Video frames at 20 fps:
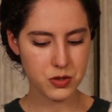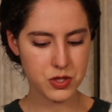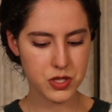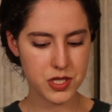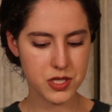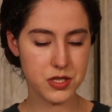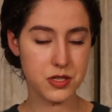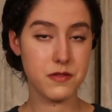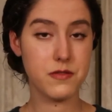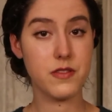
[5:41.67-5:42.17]

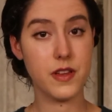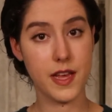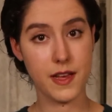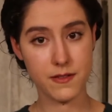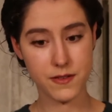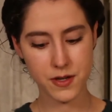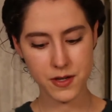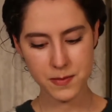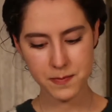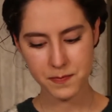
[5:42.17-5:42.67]
ginger
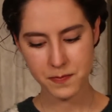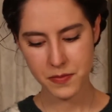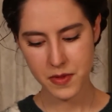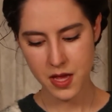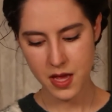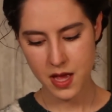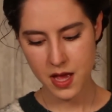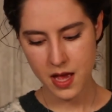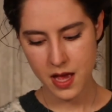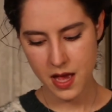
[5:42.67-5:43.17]
flavor.
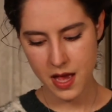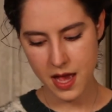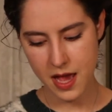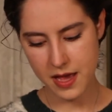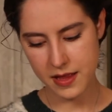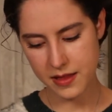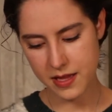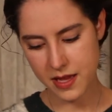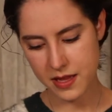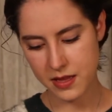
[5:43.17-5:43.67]

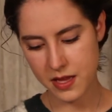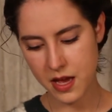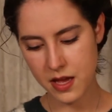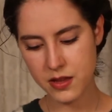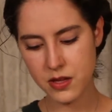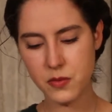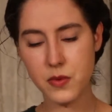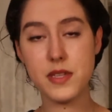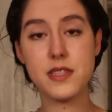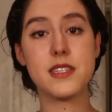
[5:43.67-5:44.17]
And then the
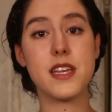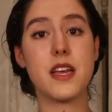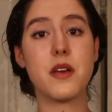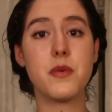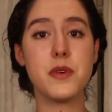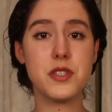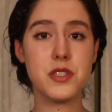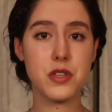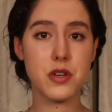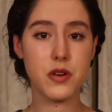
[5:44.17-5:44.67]
other ones like
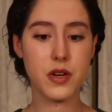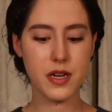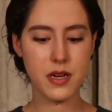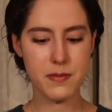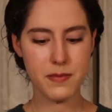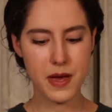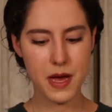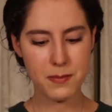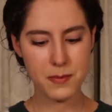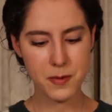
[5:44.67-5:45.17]
wintergreen
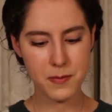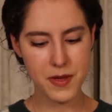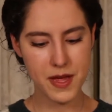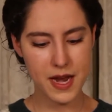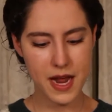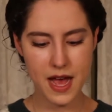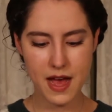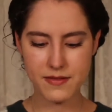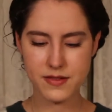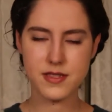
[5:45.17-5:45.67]
and
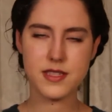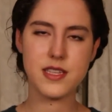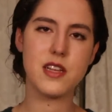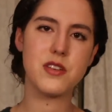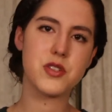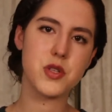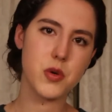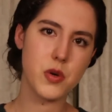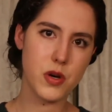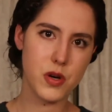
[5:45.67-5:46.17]
peppermint have
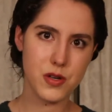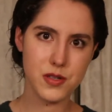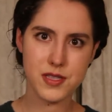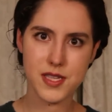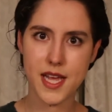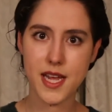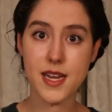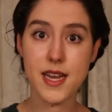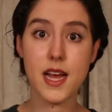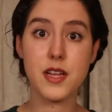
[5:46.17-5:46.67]
essential oils
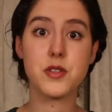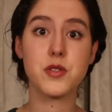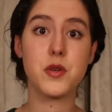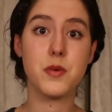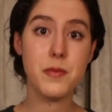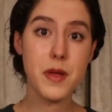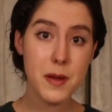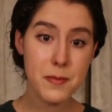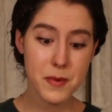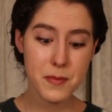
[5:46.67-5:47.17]
like natural
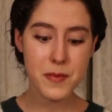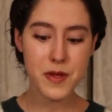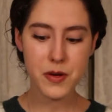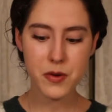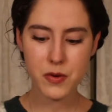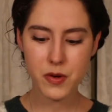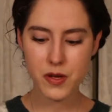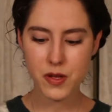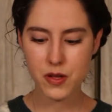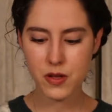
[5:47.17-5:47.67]
peppermint
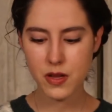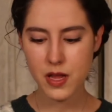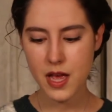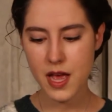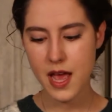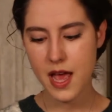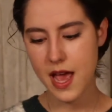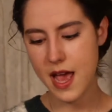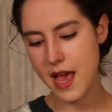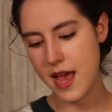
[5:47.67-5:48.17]
oil
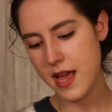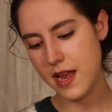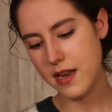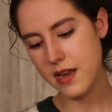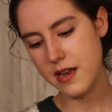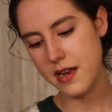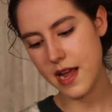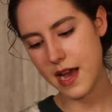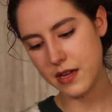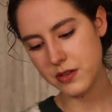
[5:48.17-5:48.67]

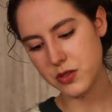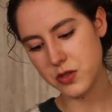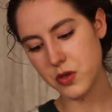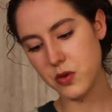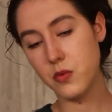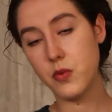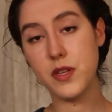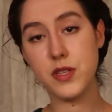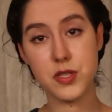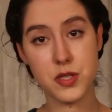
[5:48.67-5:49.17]
and
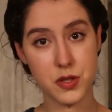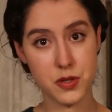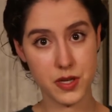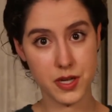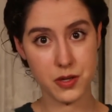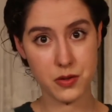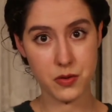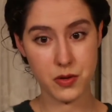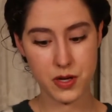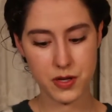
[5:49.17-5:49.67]
natural
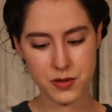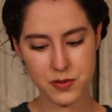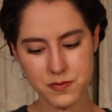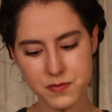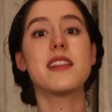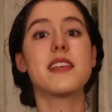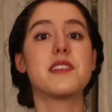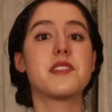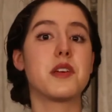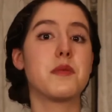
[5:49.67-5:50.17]
wintergreen oil.
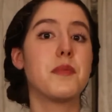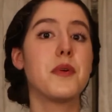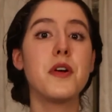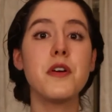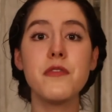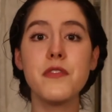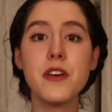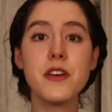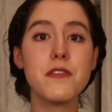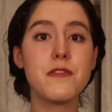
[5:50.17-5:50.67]
These are
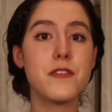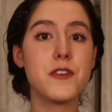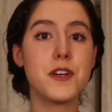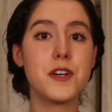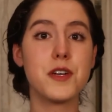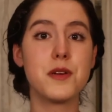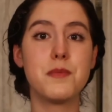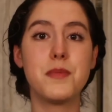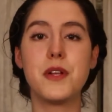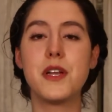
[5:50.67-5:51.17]
perfect
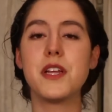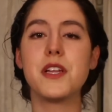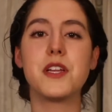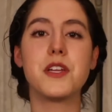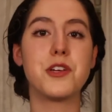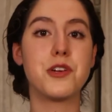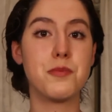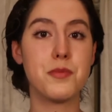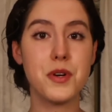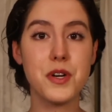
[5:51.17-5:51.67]
for putting
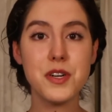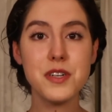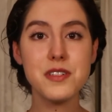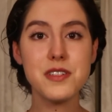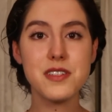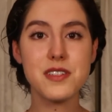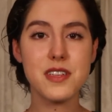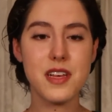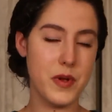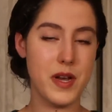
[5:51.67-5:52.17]
in your
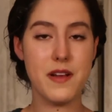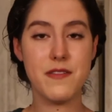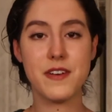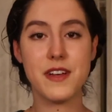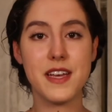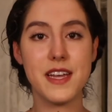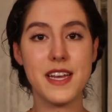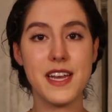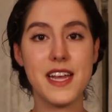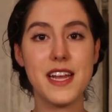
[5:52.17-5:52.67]
purse whenever
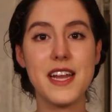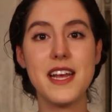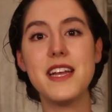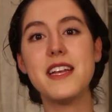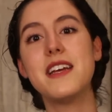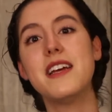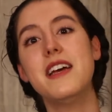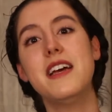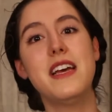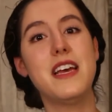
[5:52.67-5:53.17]
you need it.
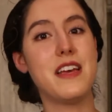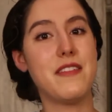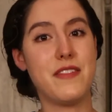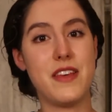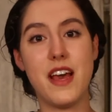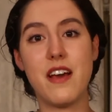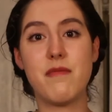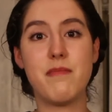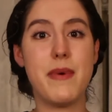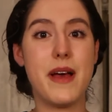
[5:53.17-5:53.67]
If
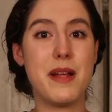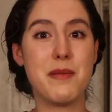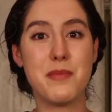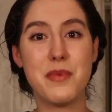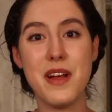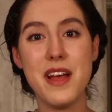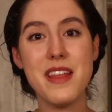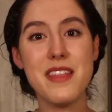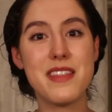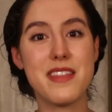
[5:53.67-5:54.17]
you have bad
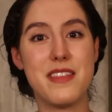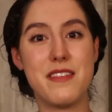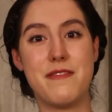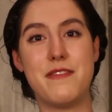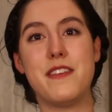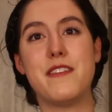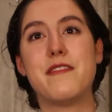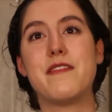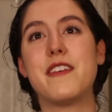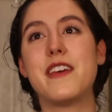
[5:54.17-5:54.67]
breath, if
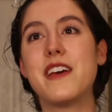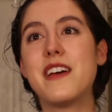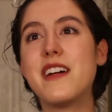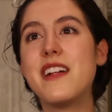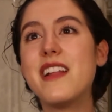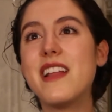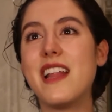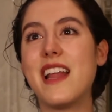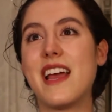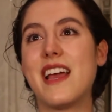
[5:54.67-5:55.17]
you
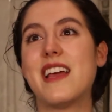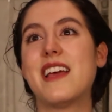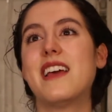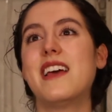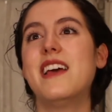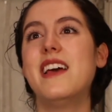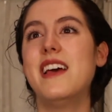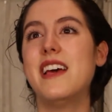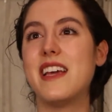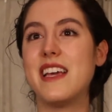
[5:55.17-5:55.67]
feel like
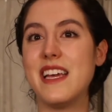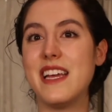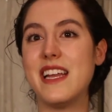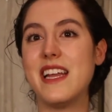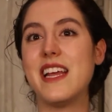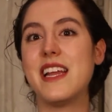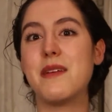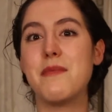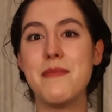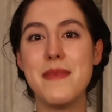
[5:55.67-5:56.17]
you
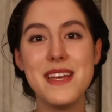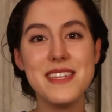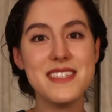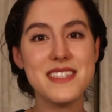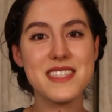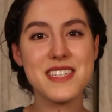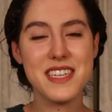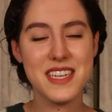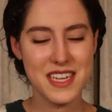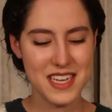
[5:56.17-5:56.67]
need a
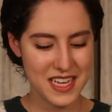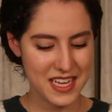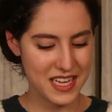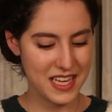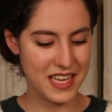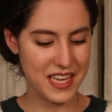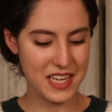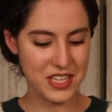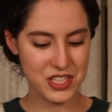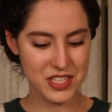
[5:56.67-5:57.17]
mint,
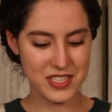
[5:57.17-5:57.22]
you can